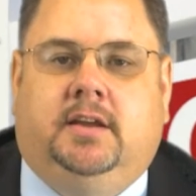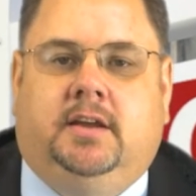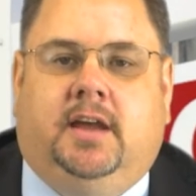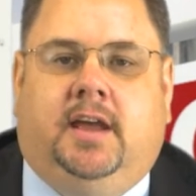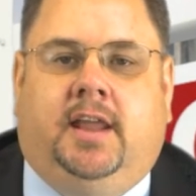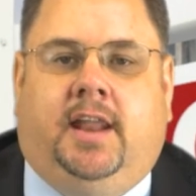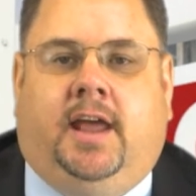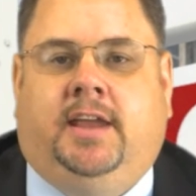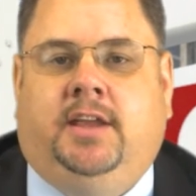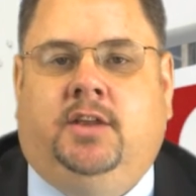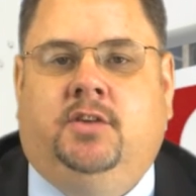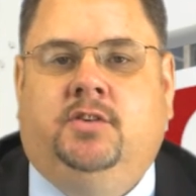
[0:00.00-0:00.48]

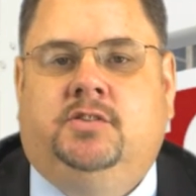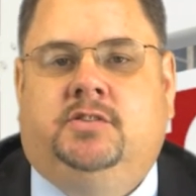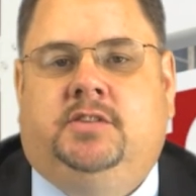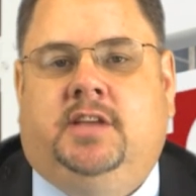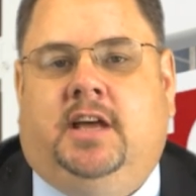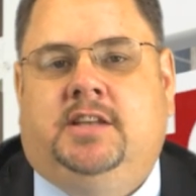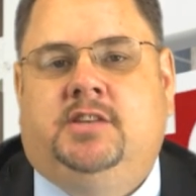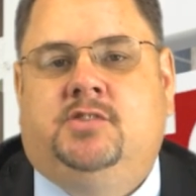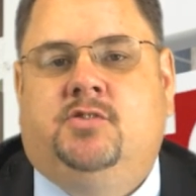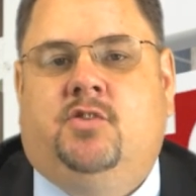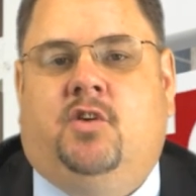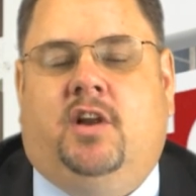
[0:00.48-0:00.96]
and I use
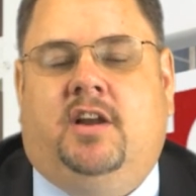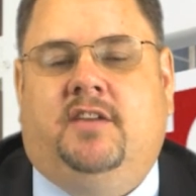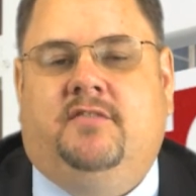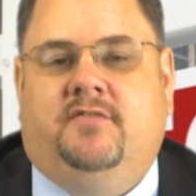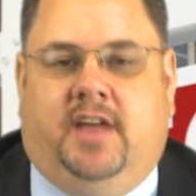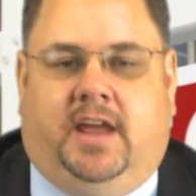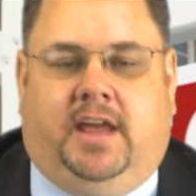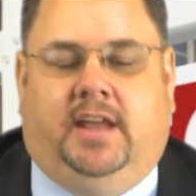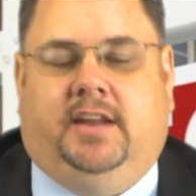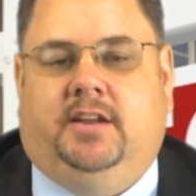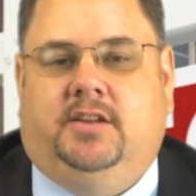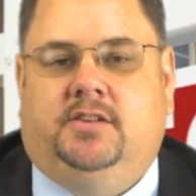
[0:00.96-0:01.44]
that to our
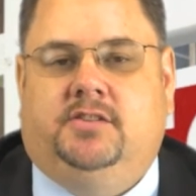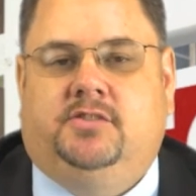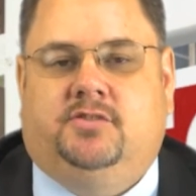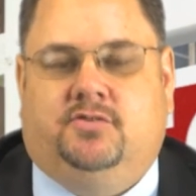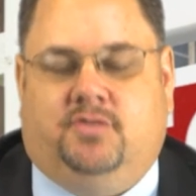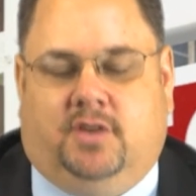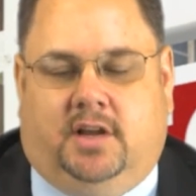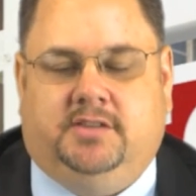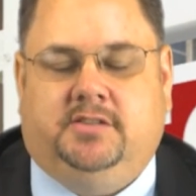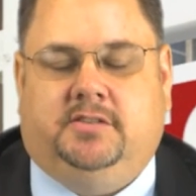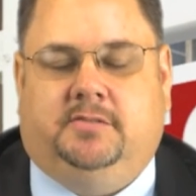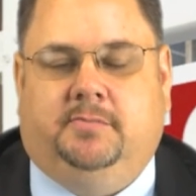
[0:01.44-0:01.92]
advantage,
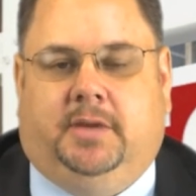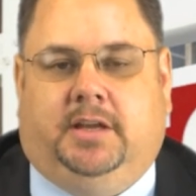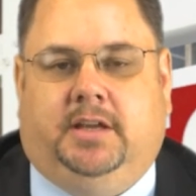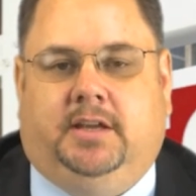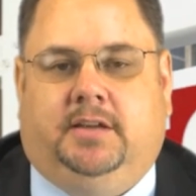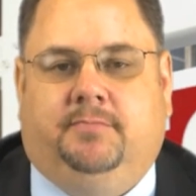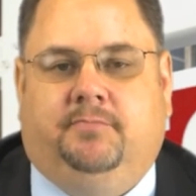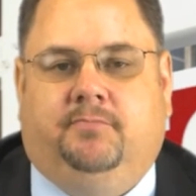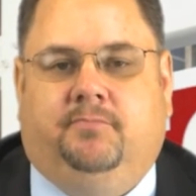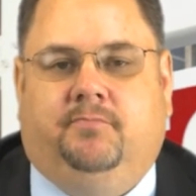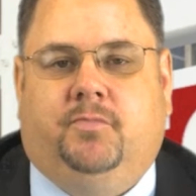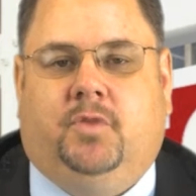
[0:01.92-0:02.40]
trust me.
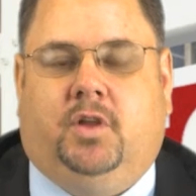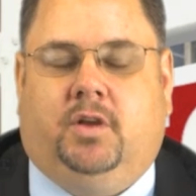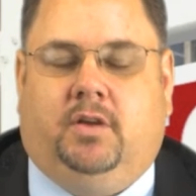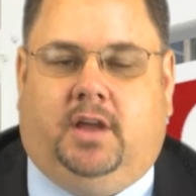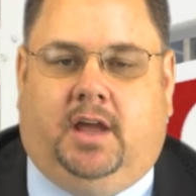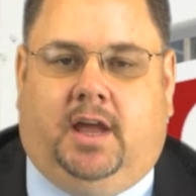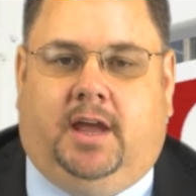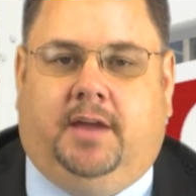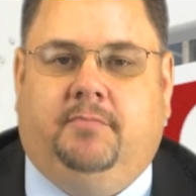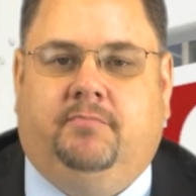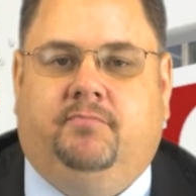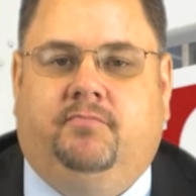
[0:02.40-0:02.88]

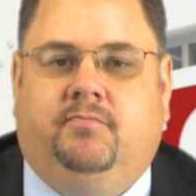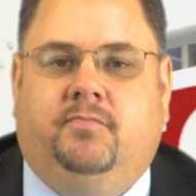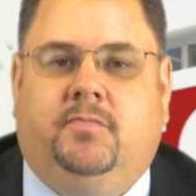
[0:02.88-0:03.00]
Okay?